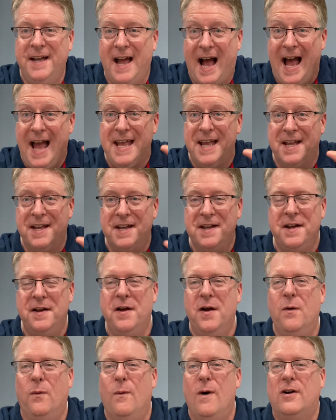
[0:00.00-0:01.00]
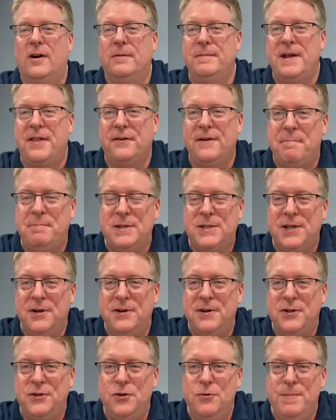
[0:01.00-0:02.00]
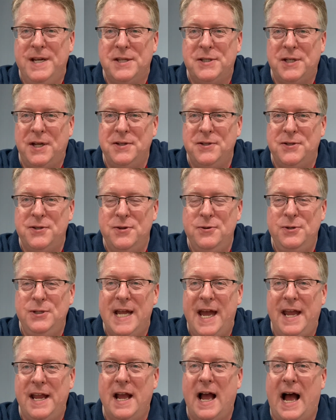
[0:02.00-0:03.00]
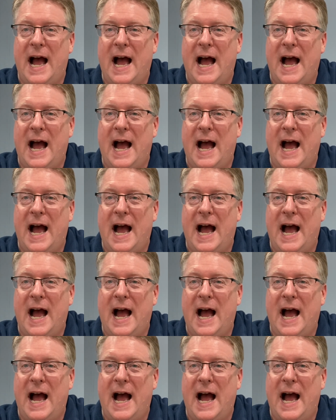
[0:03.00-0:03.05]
Hi, welcome to another episode of Two Minutes on Tuesday.